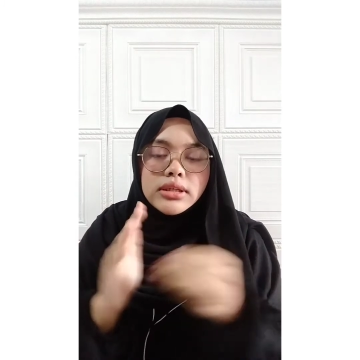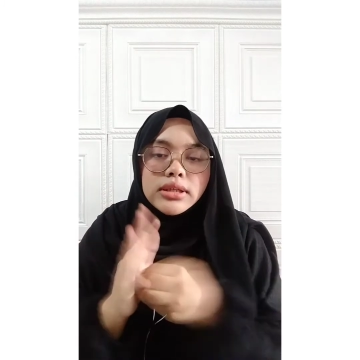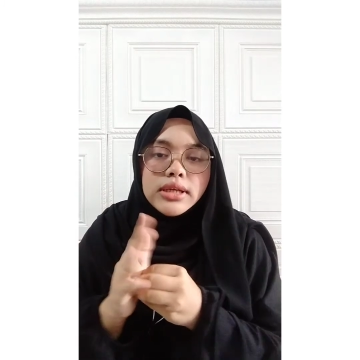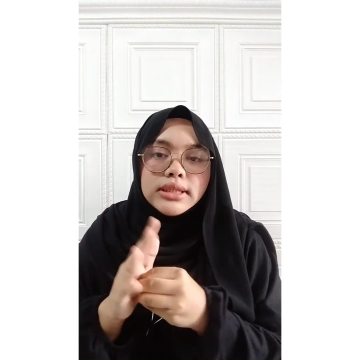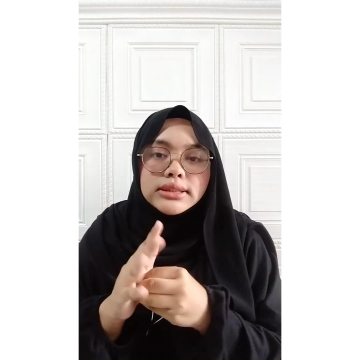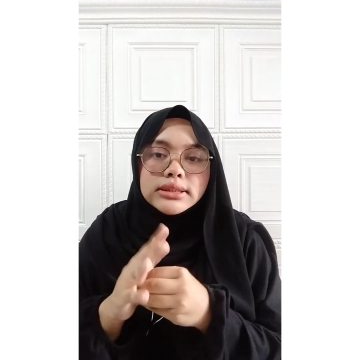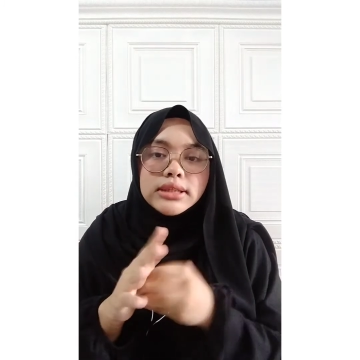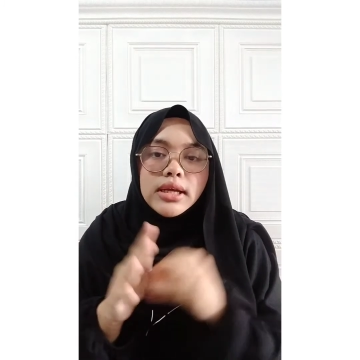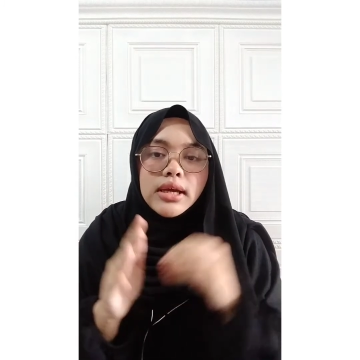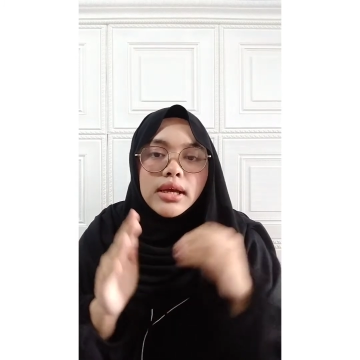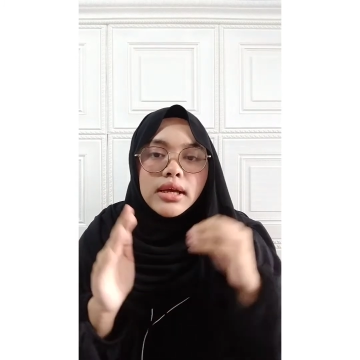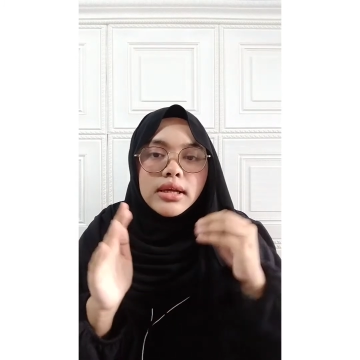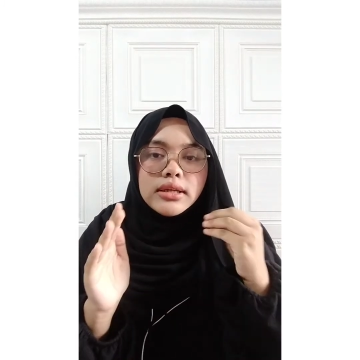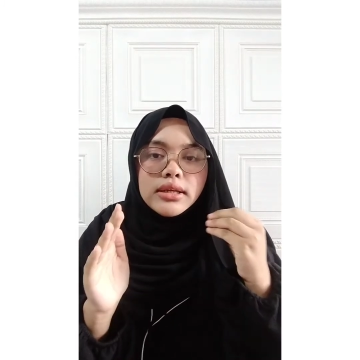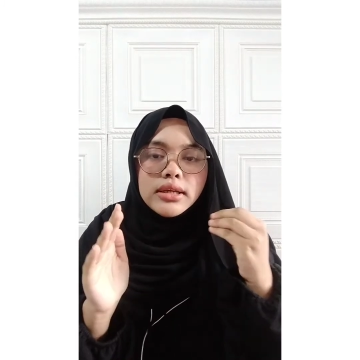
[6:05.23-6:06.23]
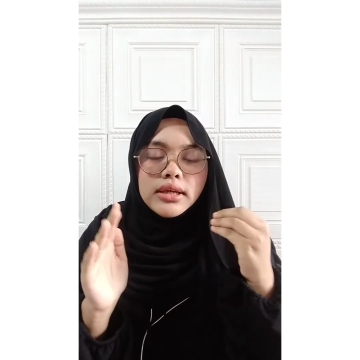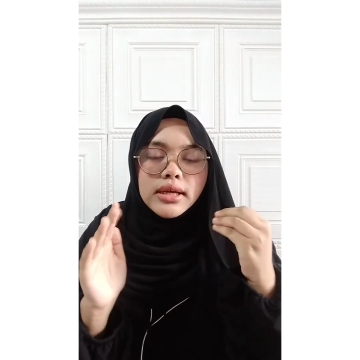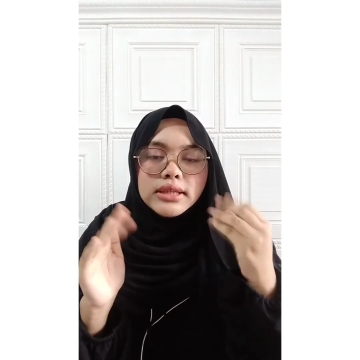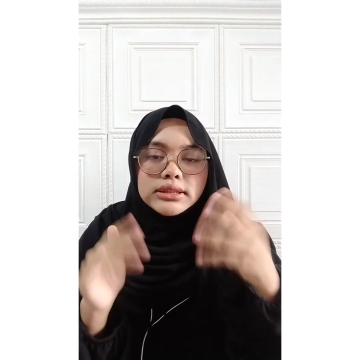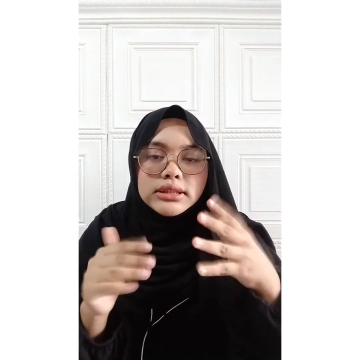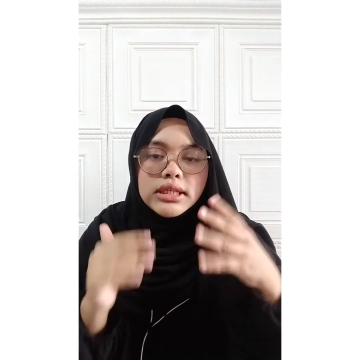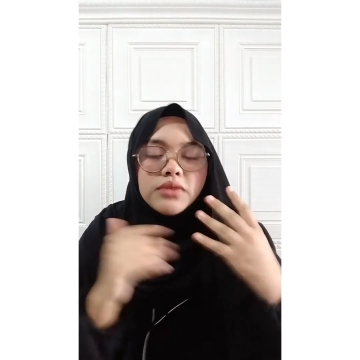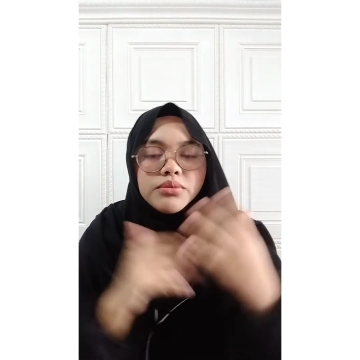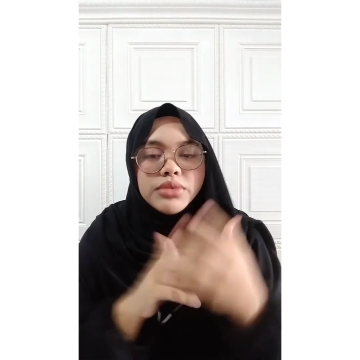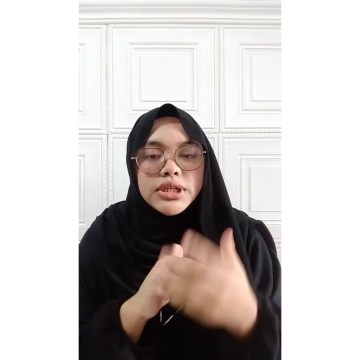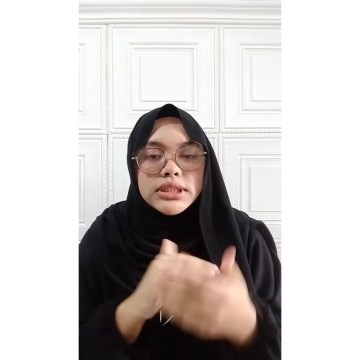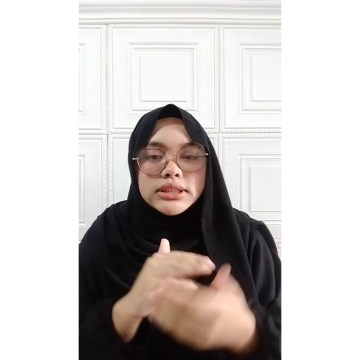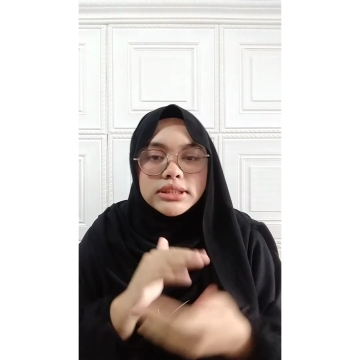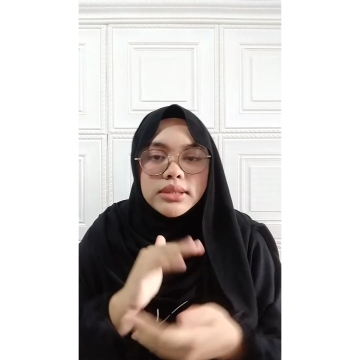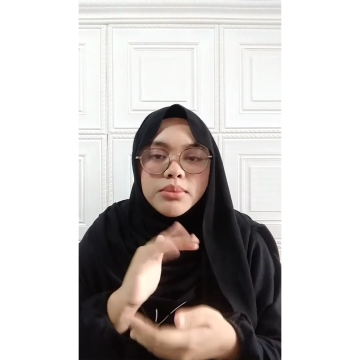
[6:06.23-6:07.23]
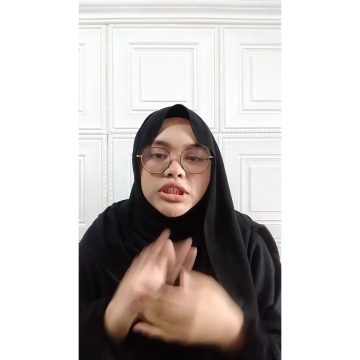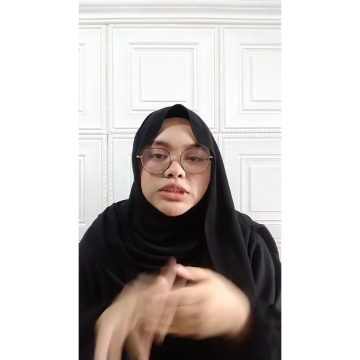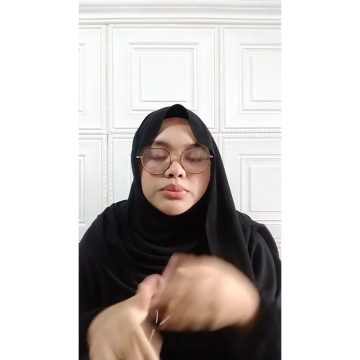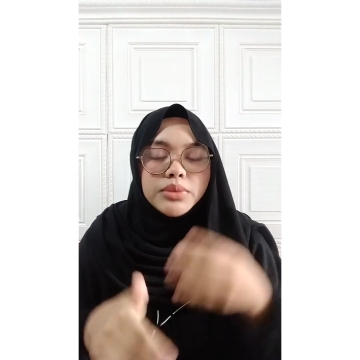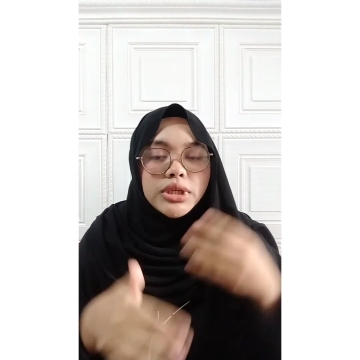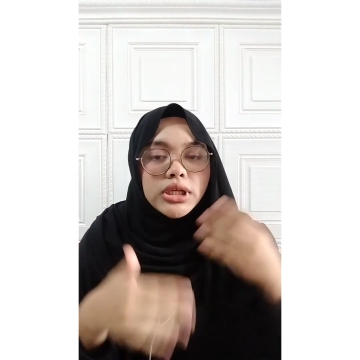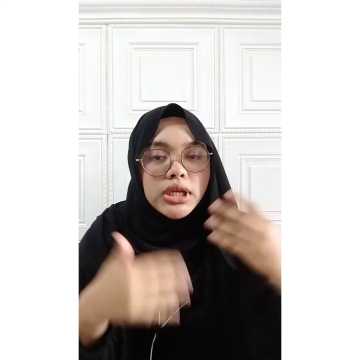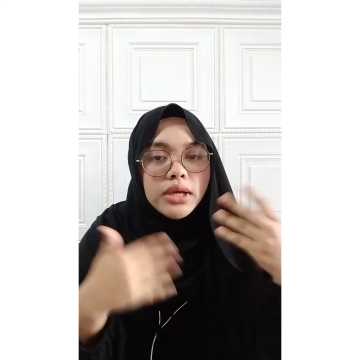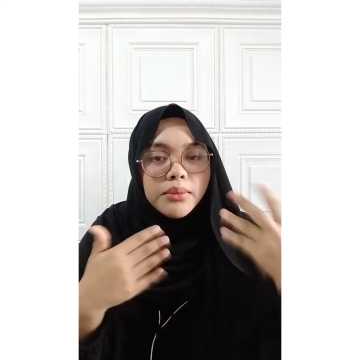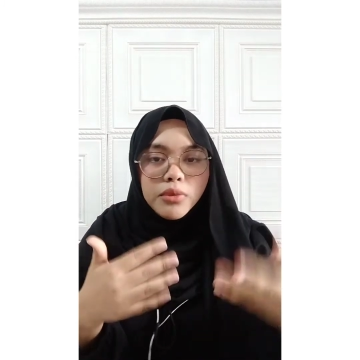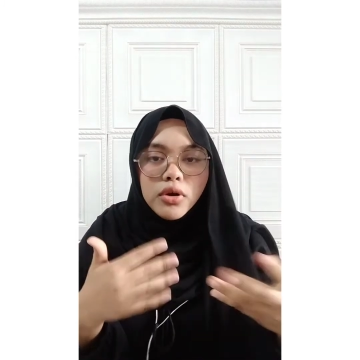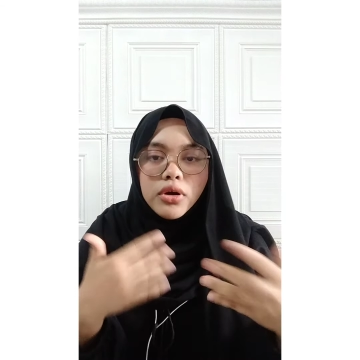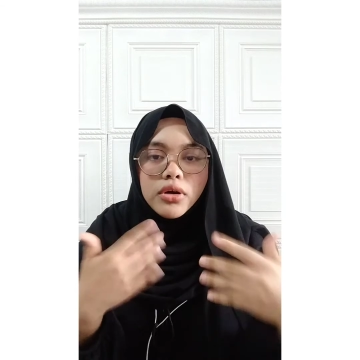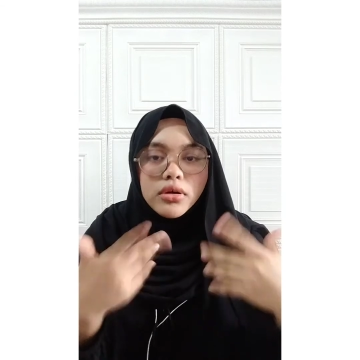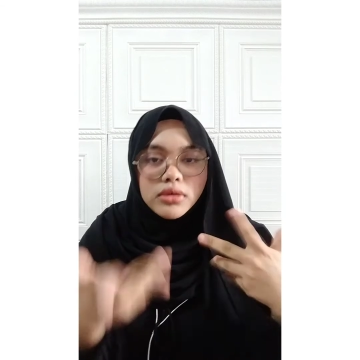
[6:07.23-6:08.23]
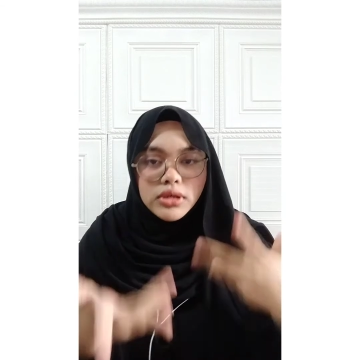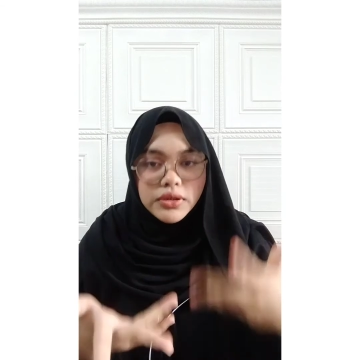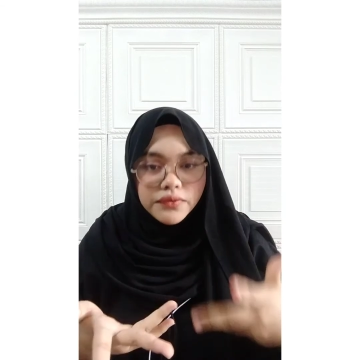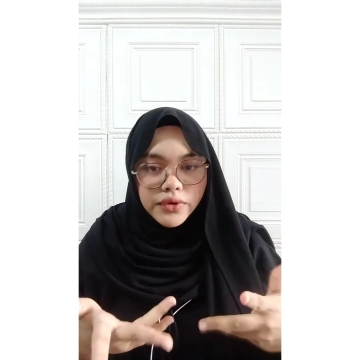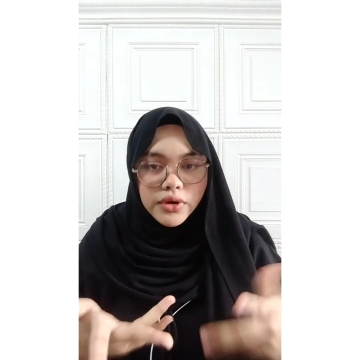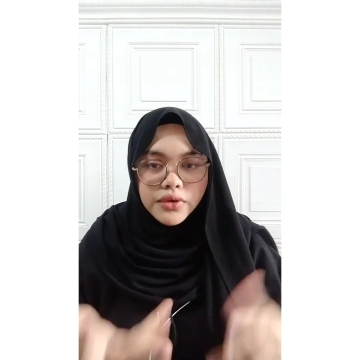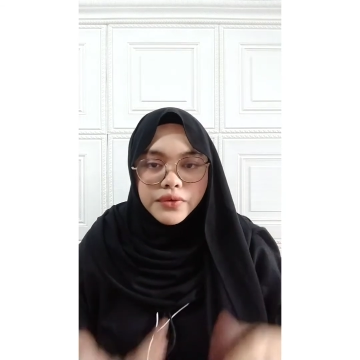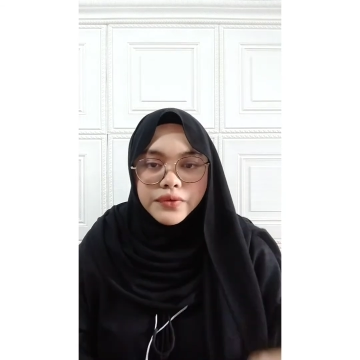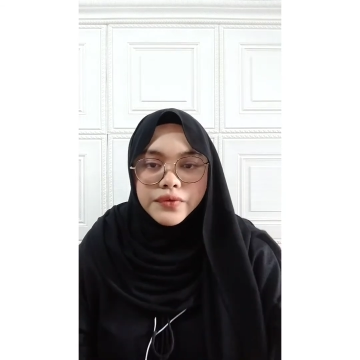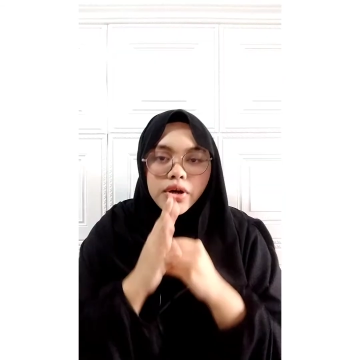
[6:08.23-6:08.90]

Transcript: Thus, the external vaccine must be employed or involved.